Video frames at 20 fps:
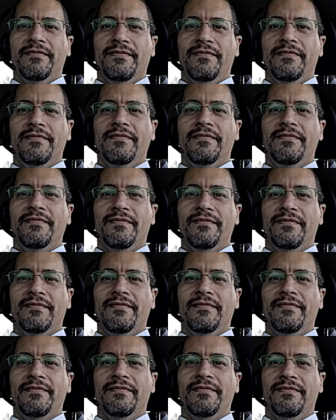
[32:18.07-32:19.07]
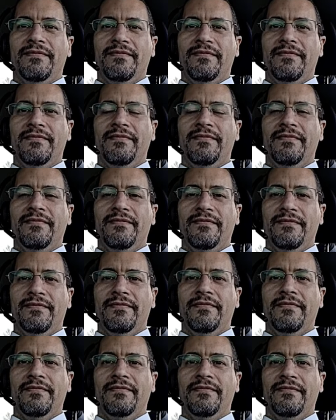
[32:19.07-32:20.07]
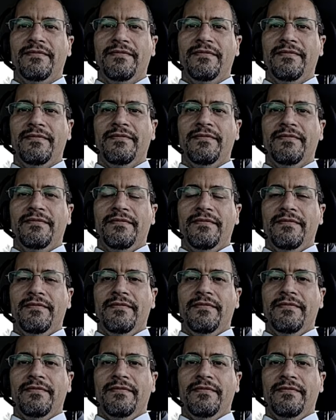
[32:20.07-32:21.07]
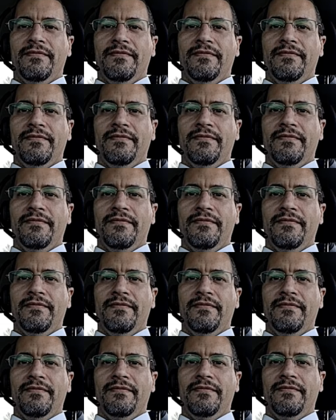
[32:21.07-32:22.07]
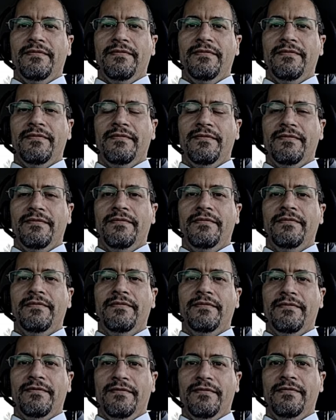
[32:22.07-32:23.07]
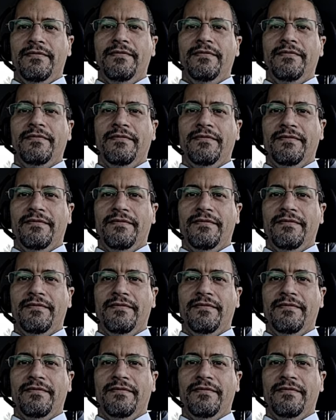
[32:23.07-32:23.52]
(silent)